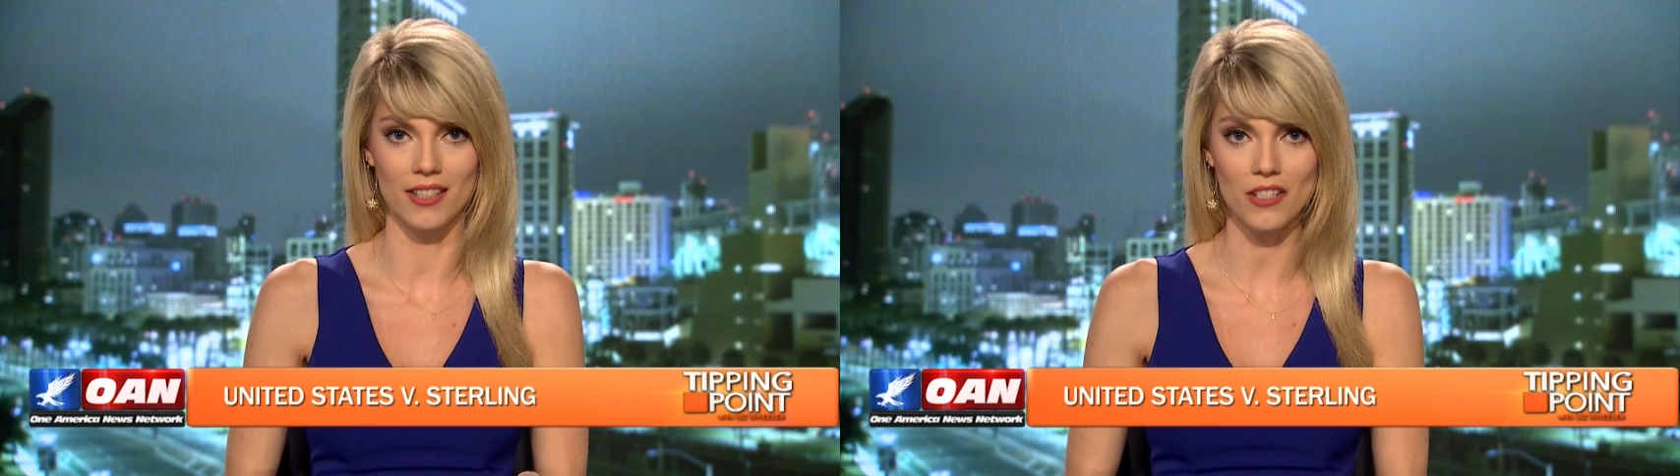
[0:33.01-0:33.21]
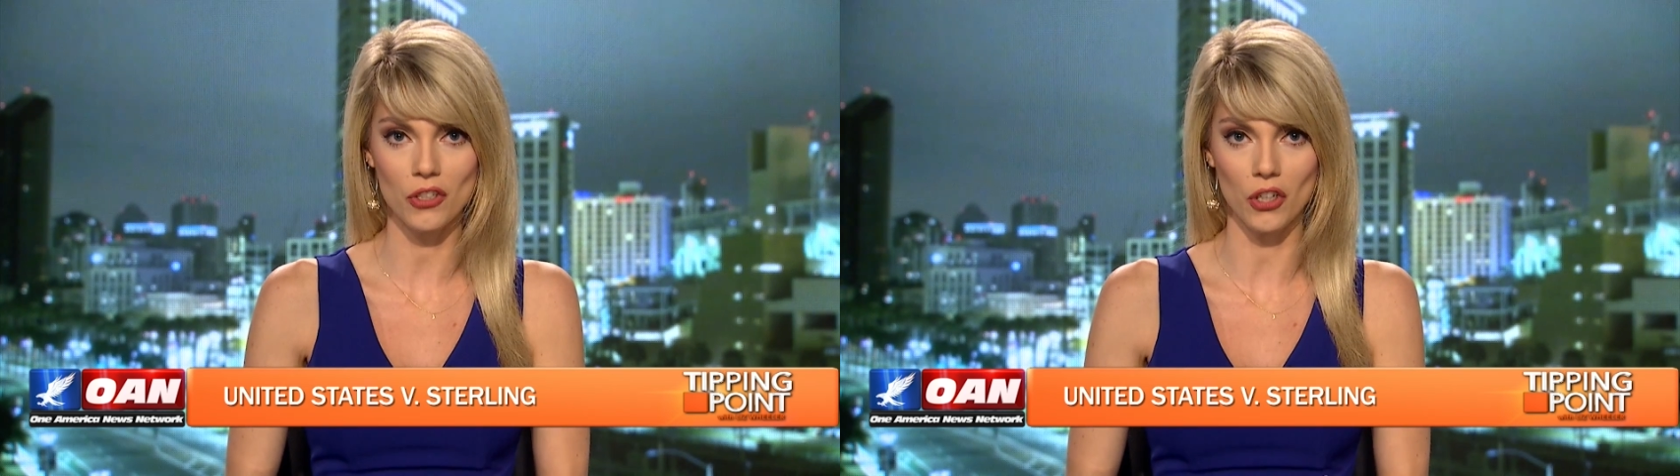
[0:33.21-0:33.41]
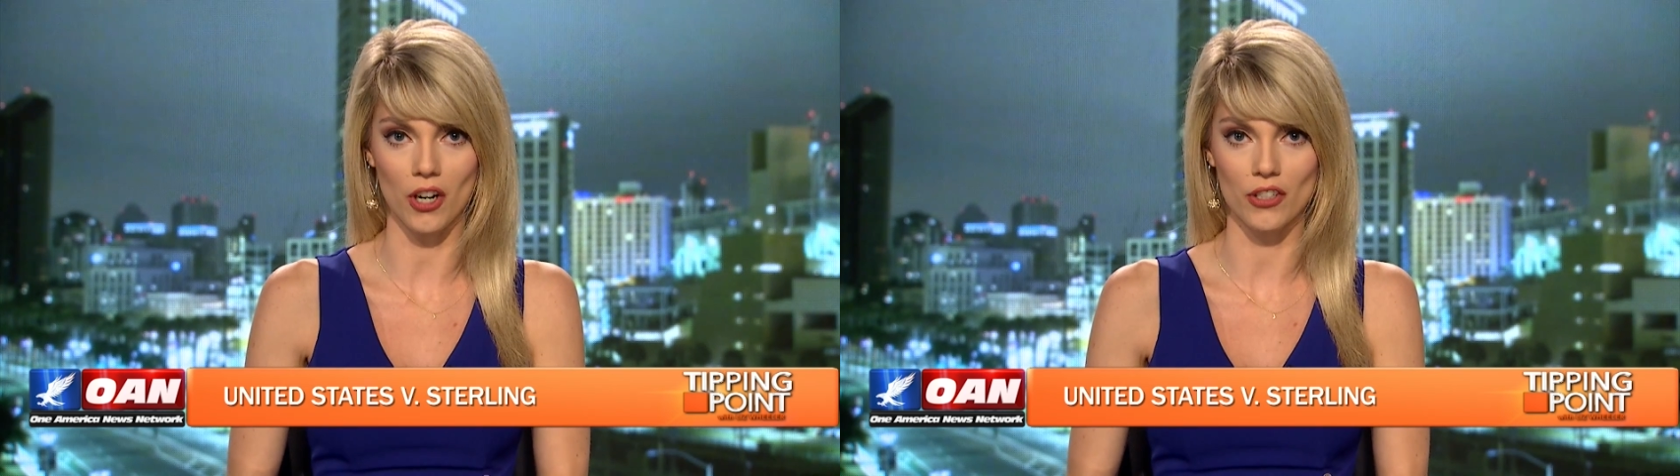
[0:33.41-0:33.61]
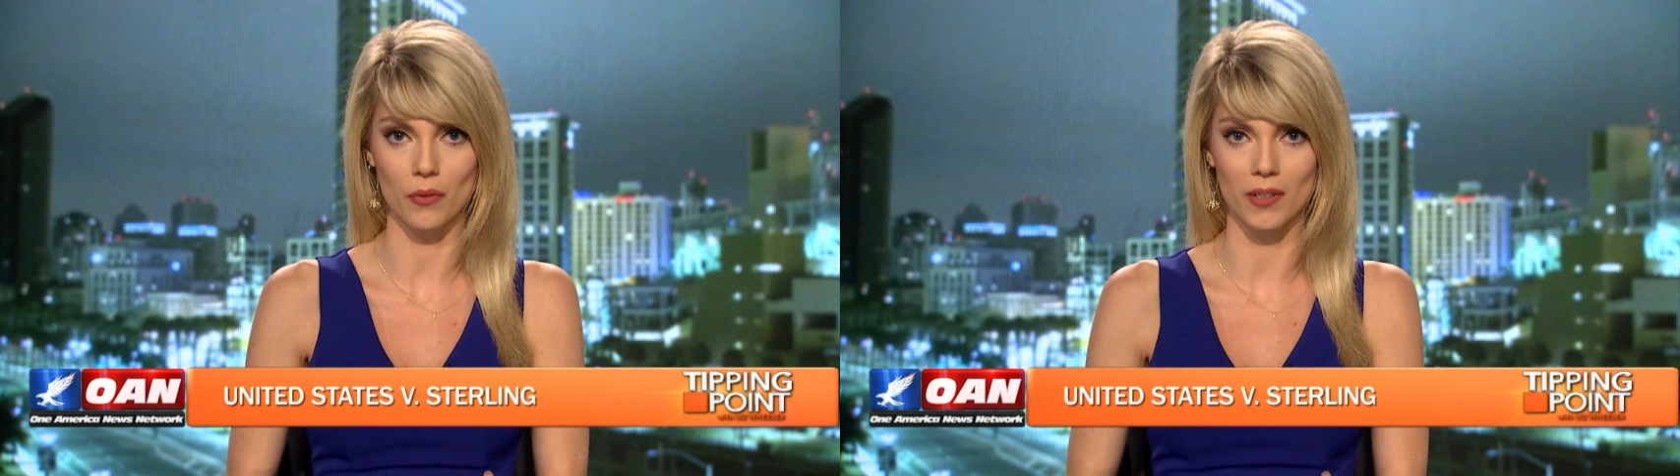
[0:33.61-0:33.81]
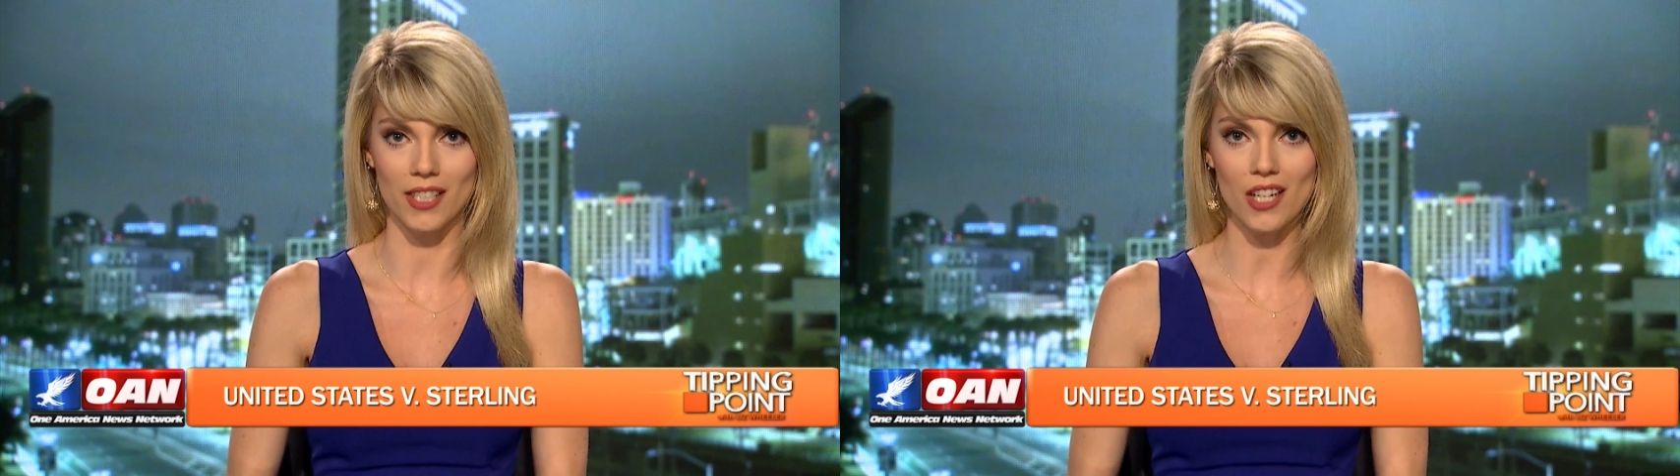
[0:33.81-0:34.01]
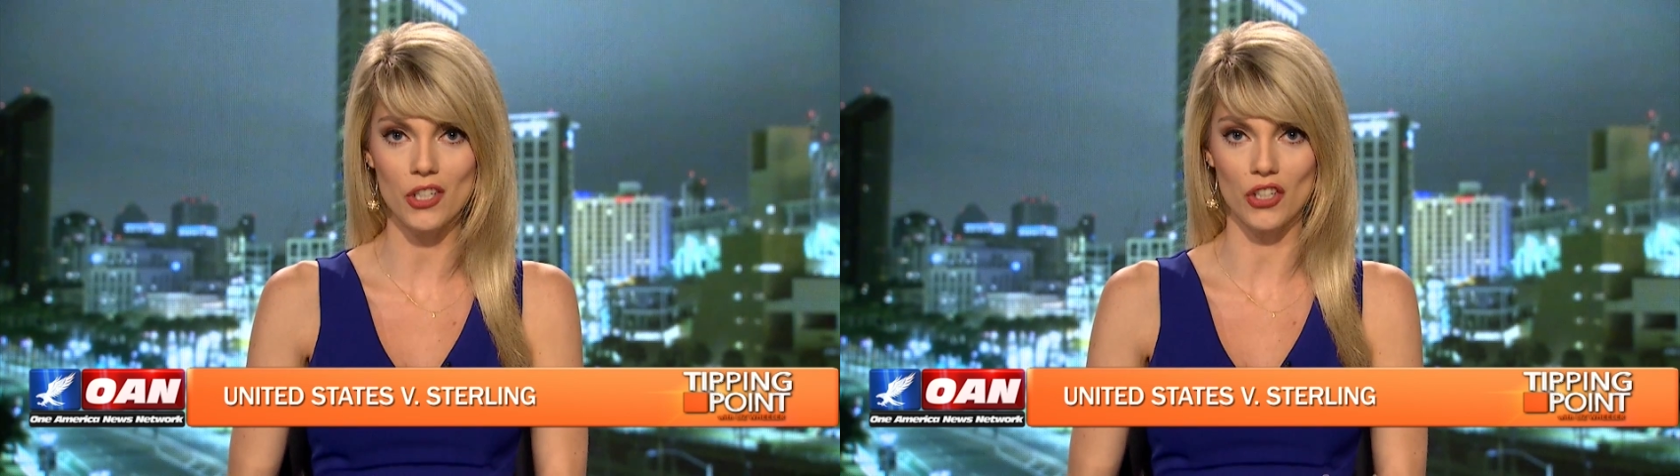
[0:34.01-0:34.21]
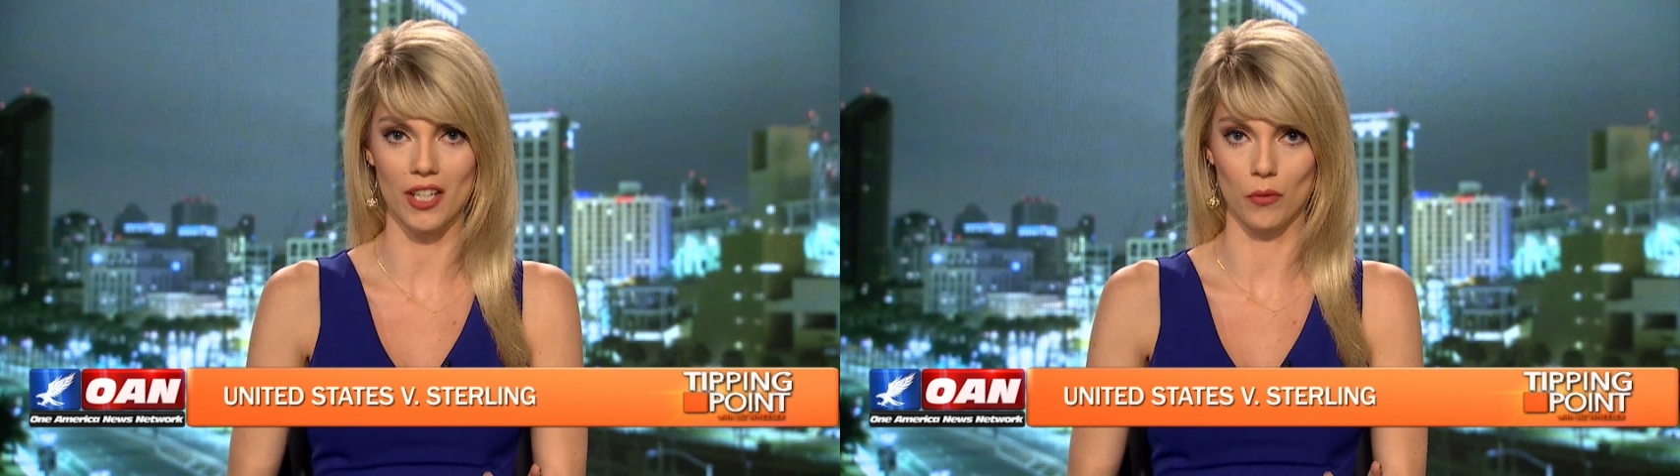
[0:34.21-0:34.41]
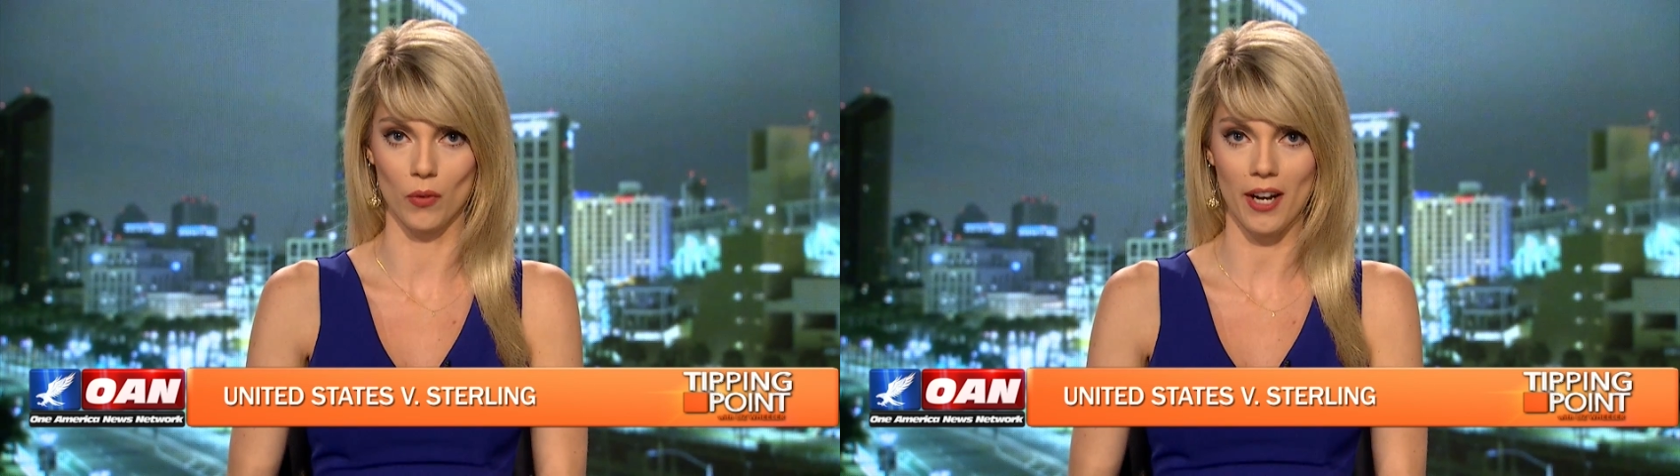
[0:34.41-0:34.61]
discharge and reduction
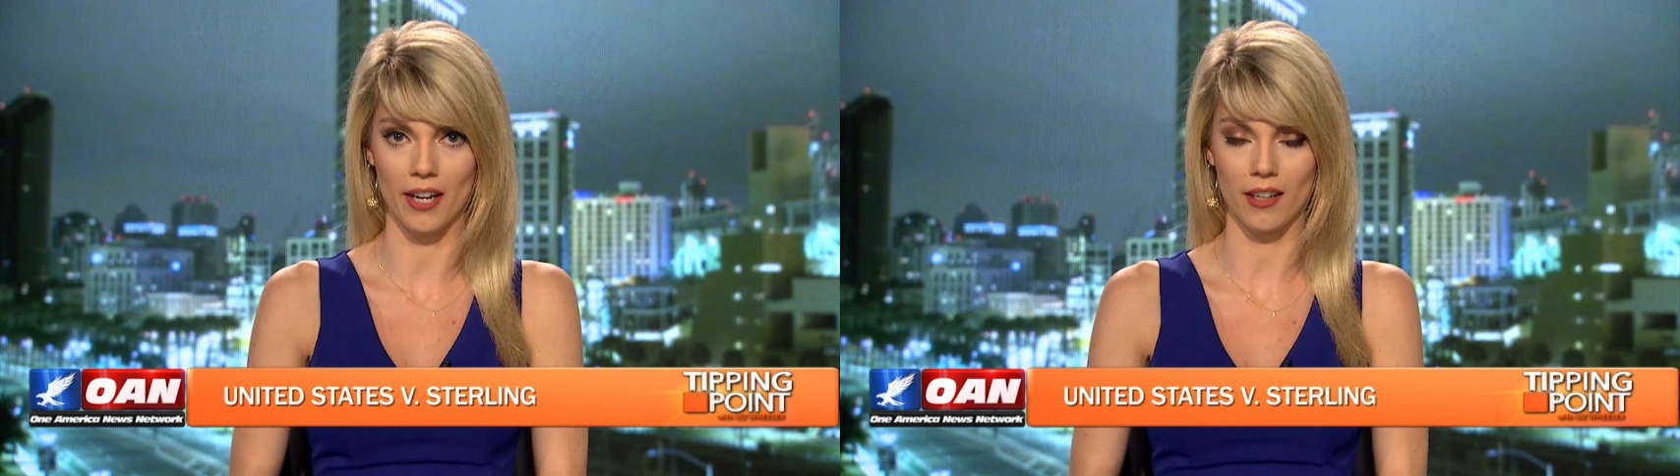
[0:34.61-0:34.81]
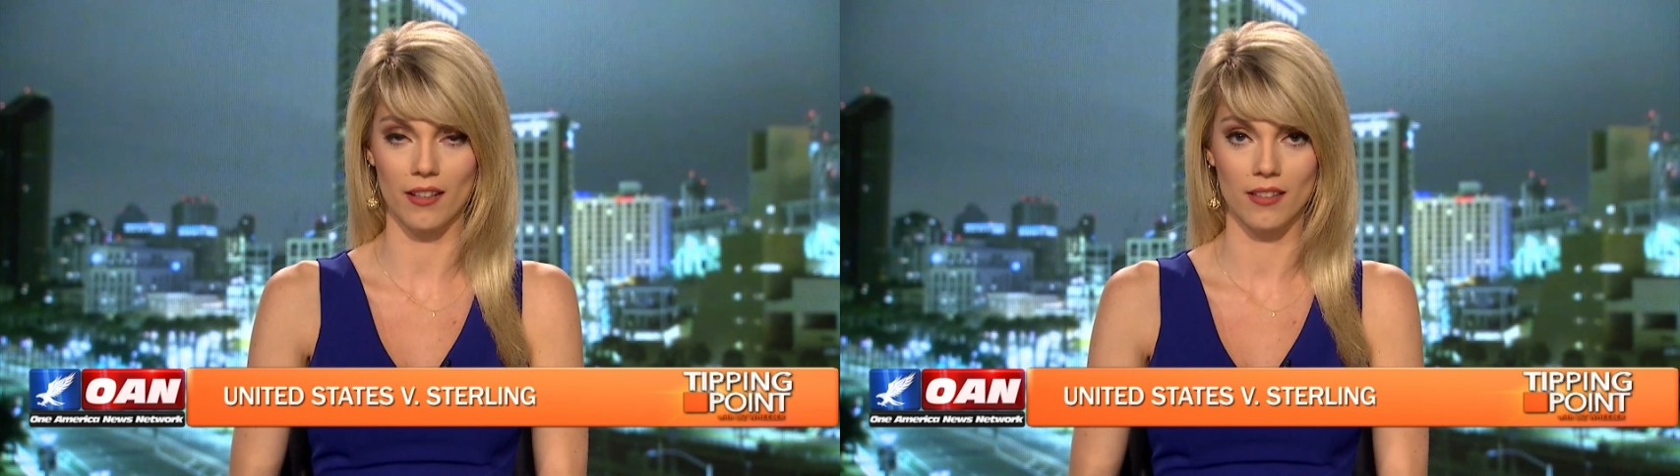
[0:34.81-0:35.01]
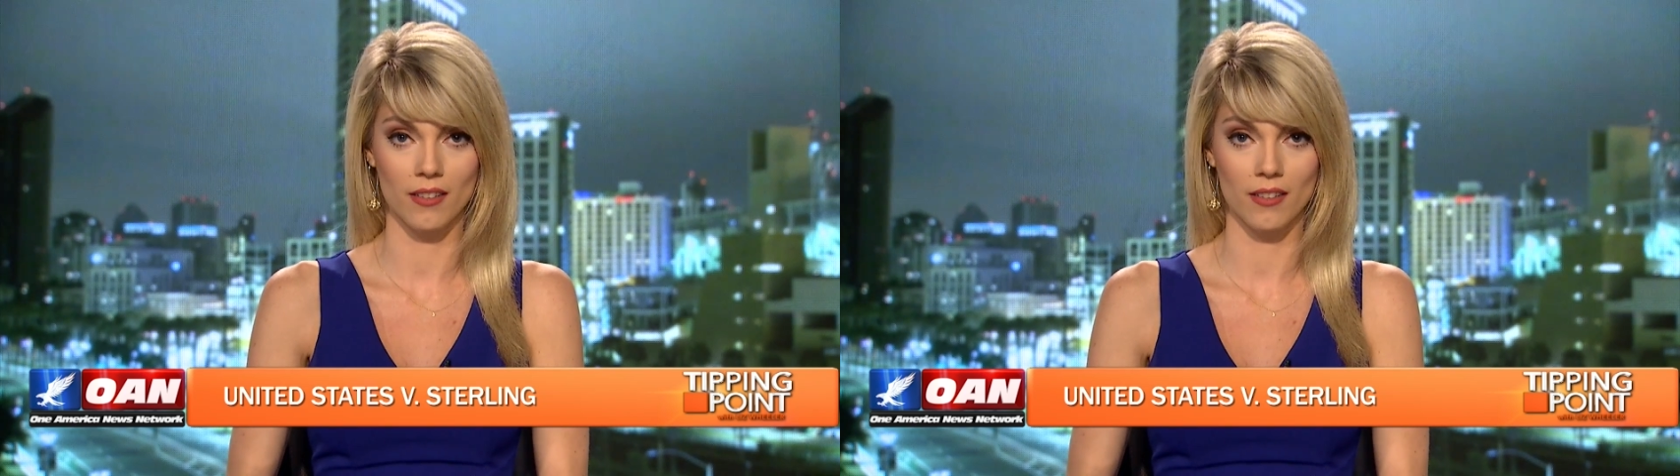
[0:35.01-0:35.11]
in rank.